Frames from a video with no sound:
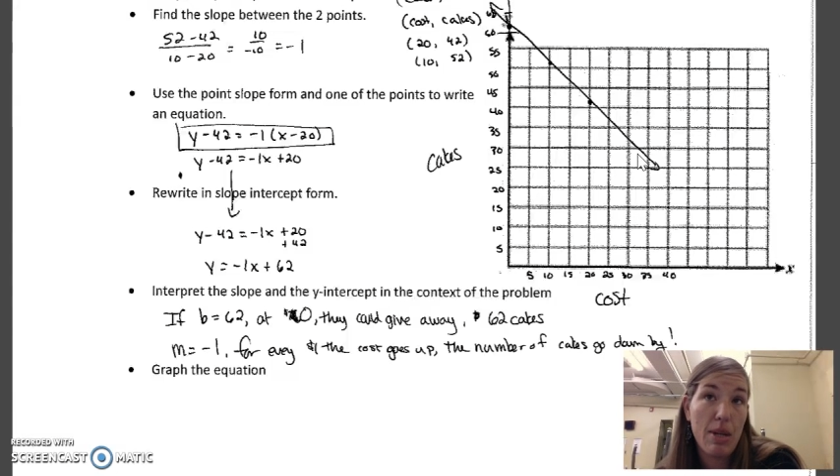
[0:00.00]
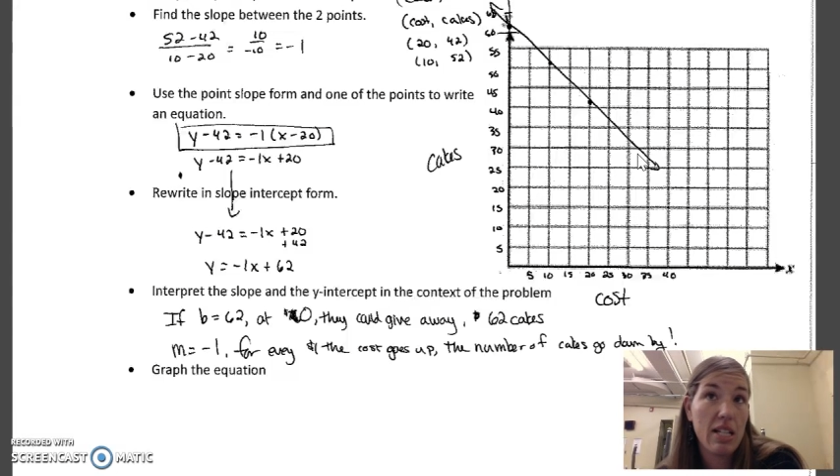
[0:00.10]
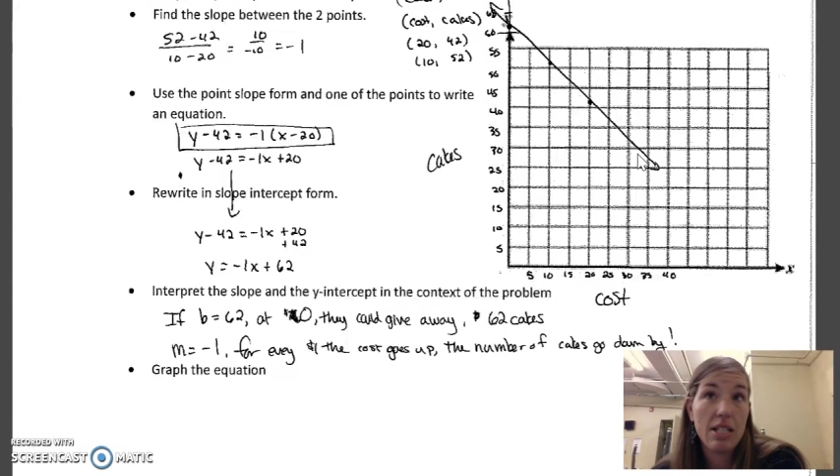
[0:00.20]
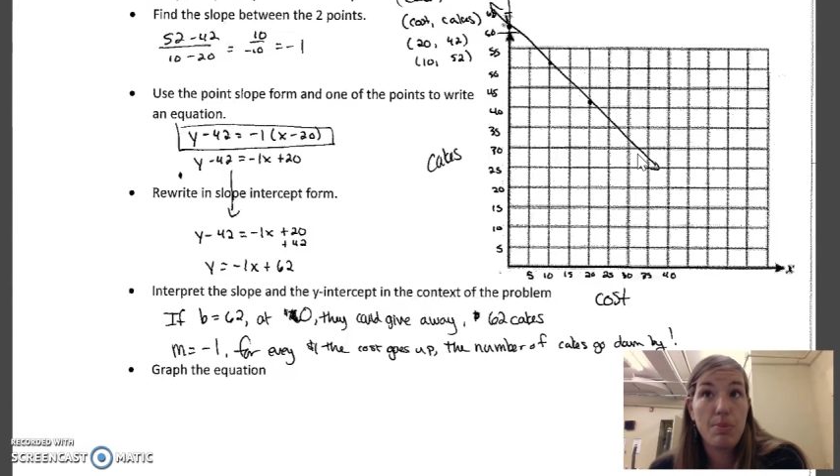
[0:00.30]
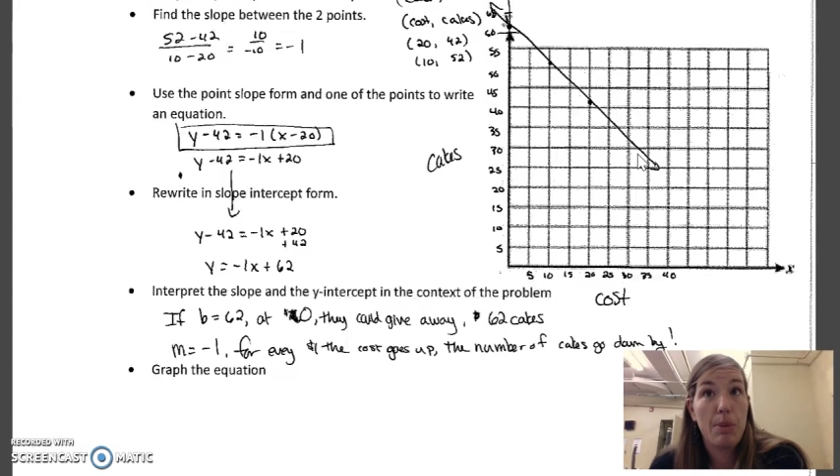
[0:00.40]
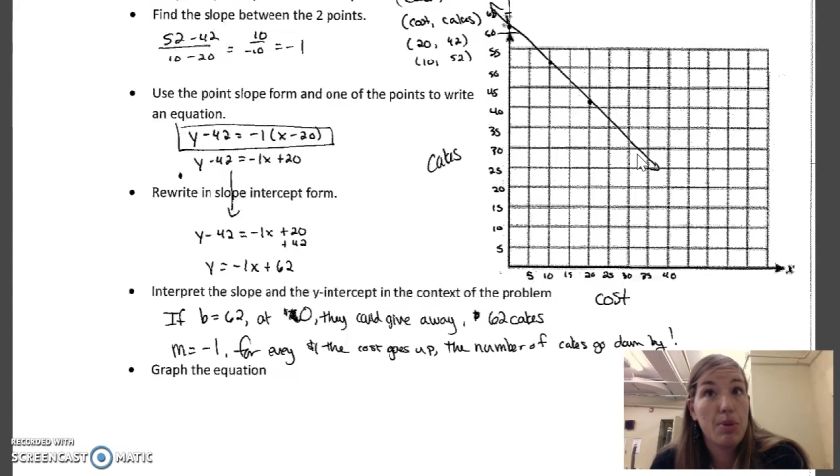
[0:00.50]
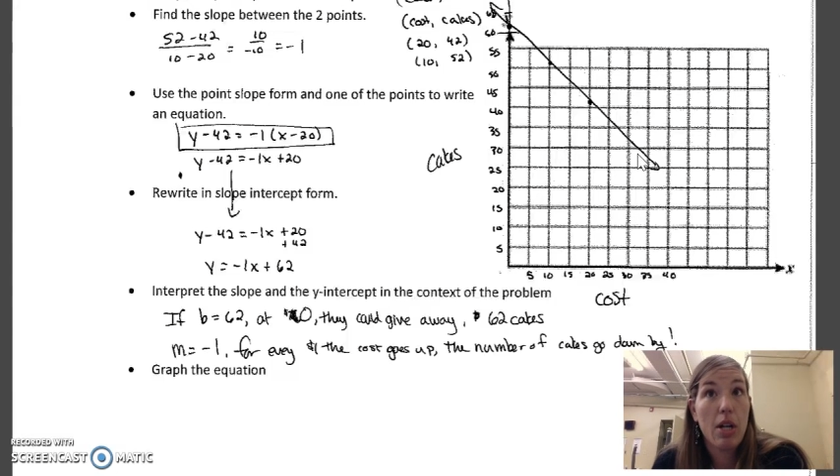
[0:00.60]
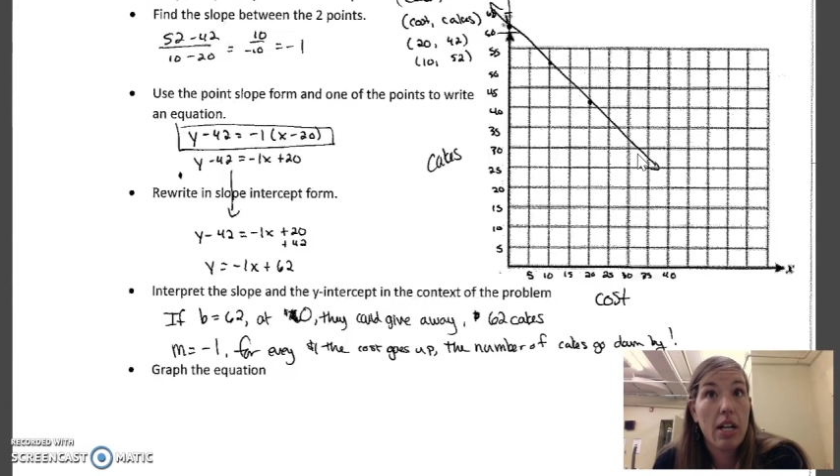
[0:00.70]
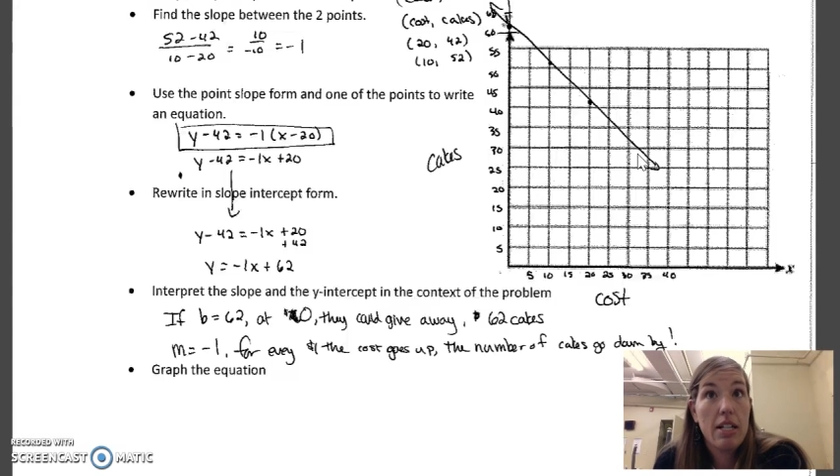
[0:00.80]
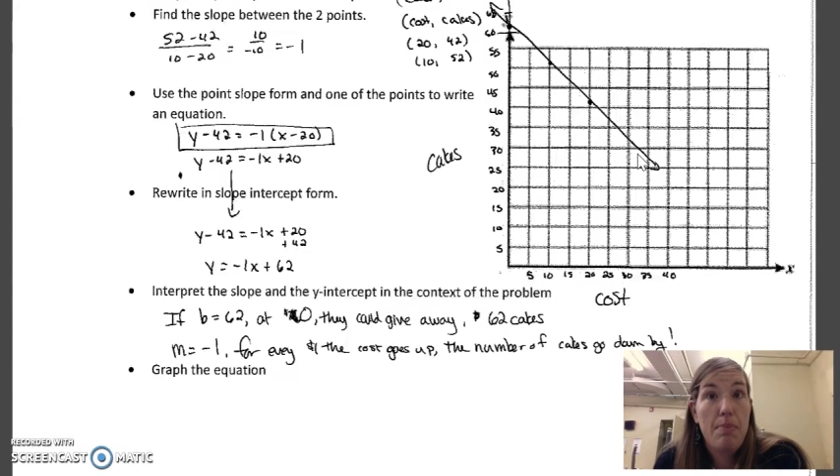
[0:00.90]
many because people
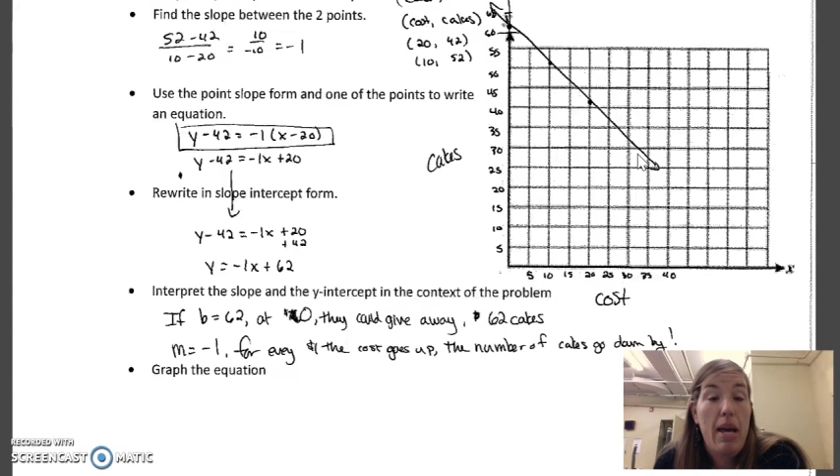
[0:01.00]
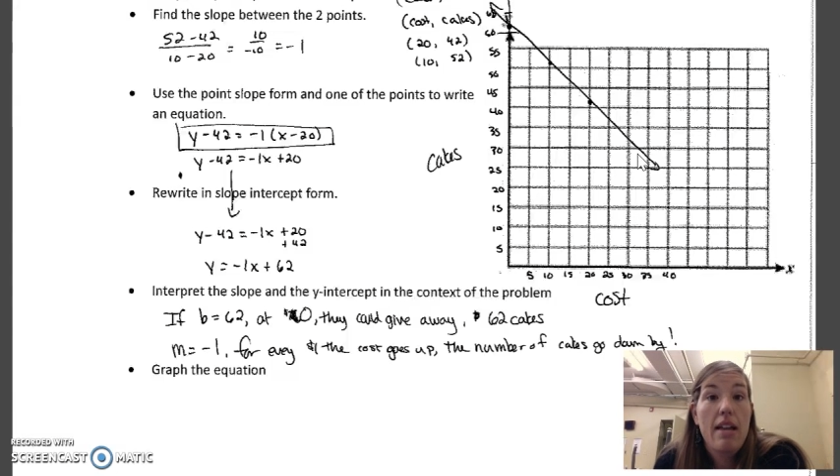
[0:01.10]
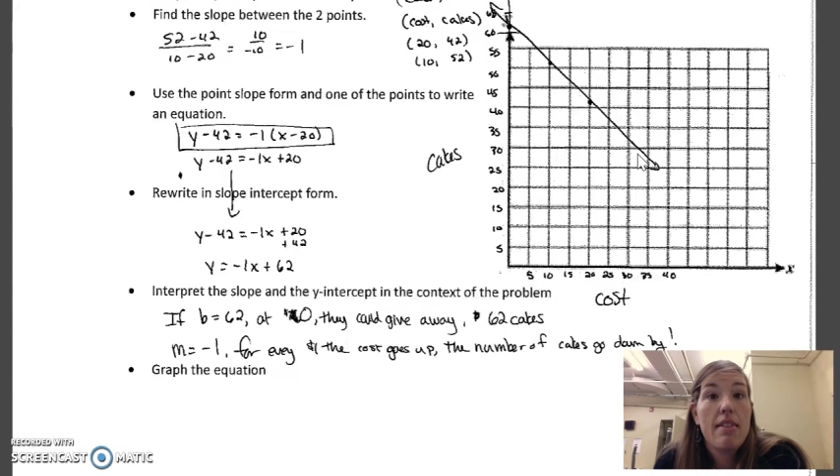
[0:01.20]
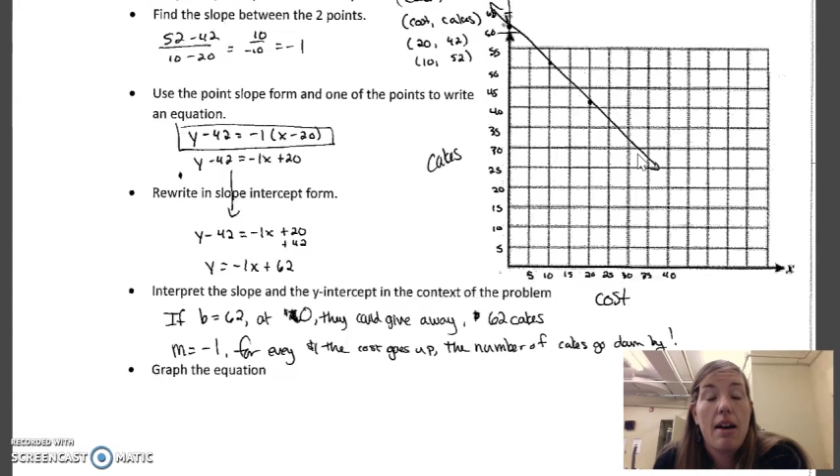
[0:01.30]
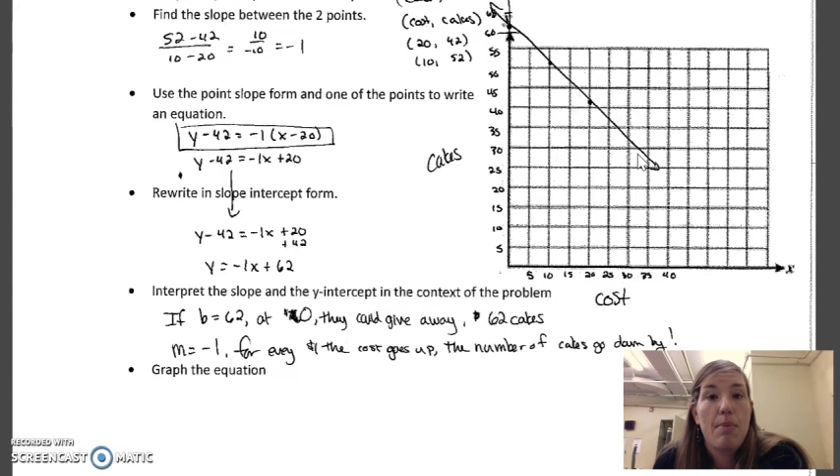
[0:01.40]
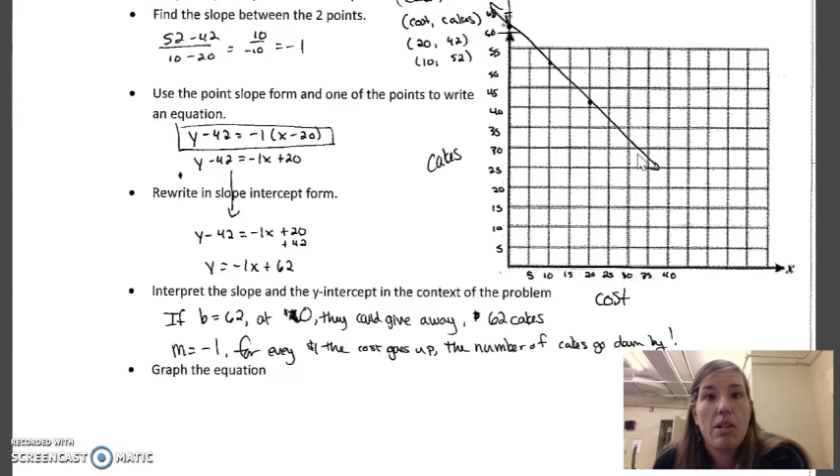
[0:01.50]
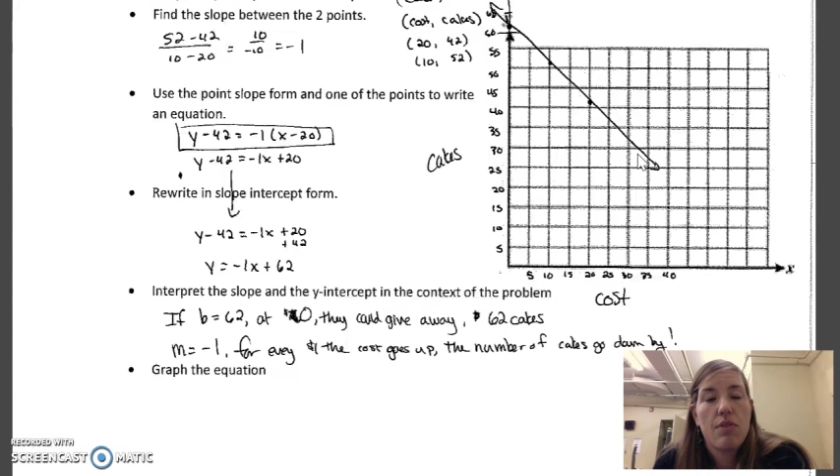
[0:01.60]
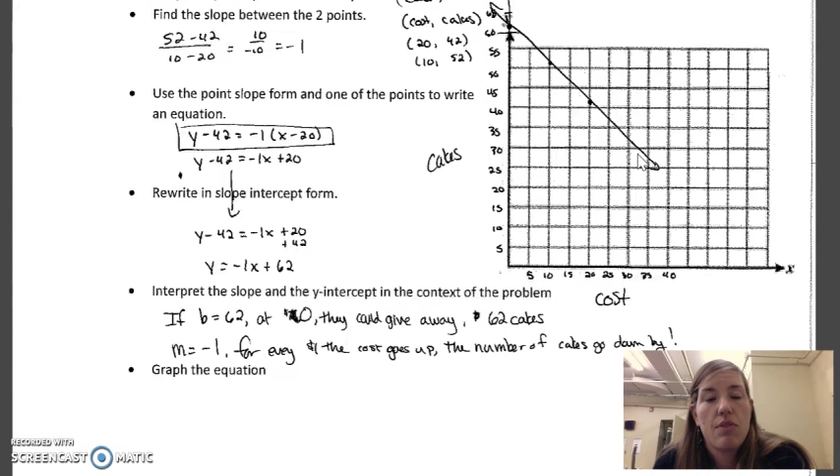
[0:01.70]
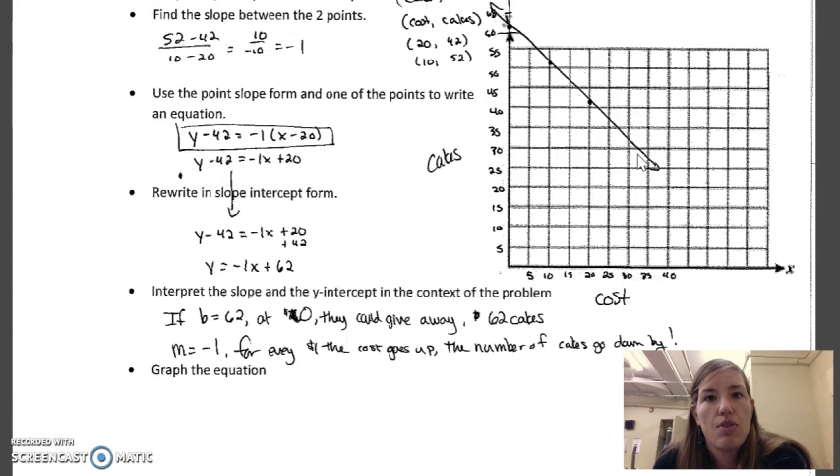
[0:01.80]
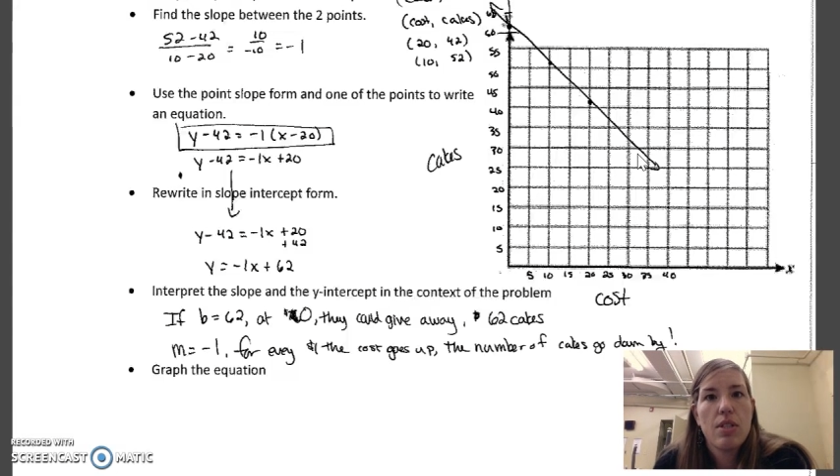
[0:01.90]
aren't going to pay that
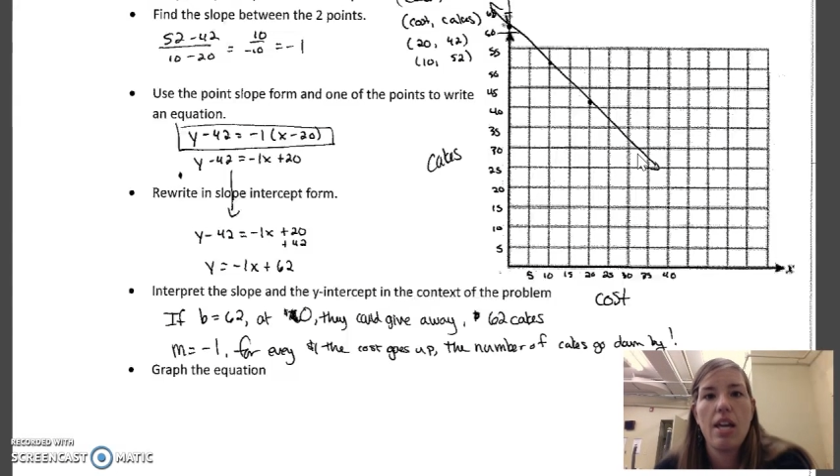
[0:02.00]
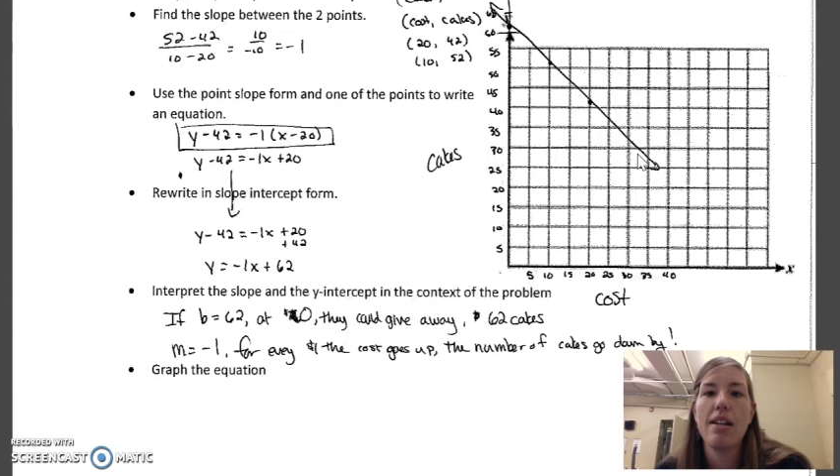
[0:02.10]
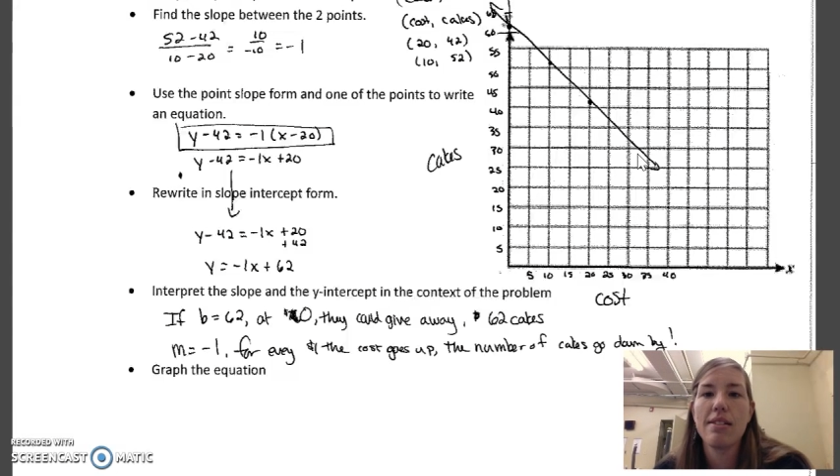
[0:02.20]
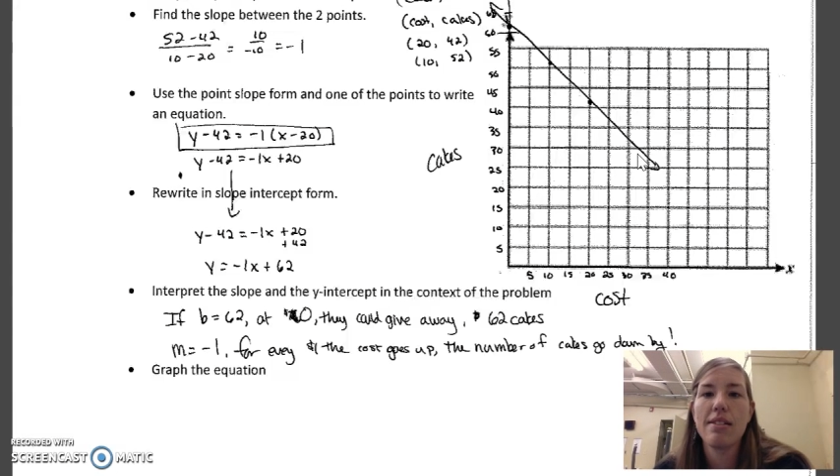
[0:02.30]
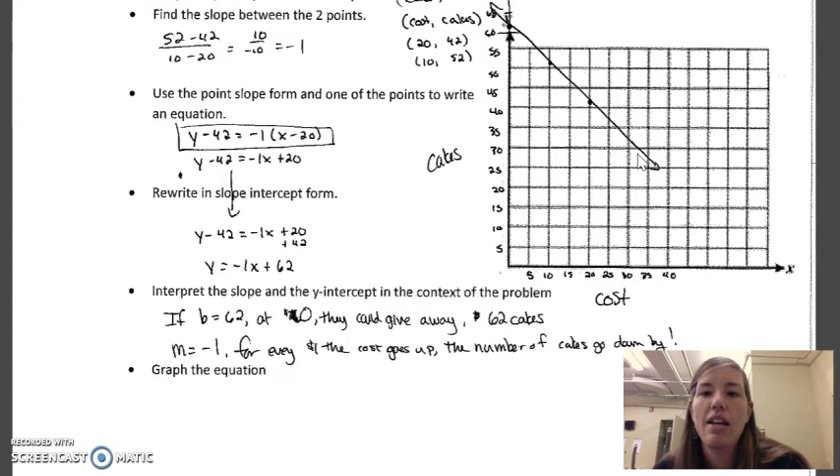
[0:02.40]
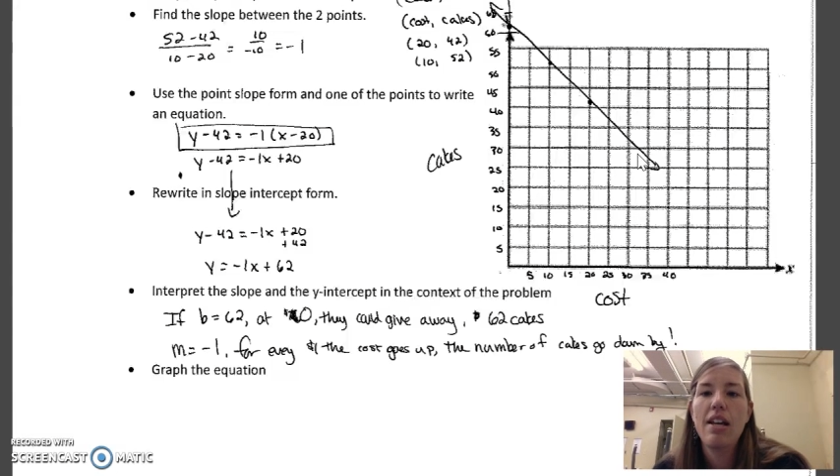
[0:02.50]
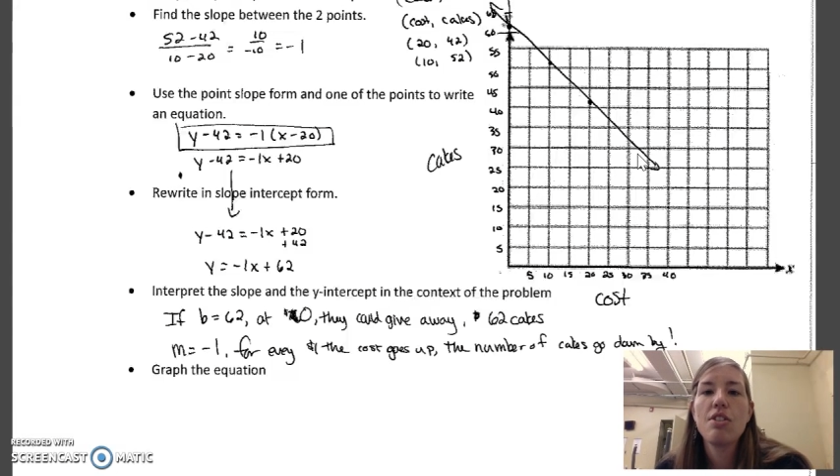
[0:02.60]
much for those cakes.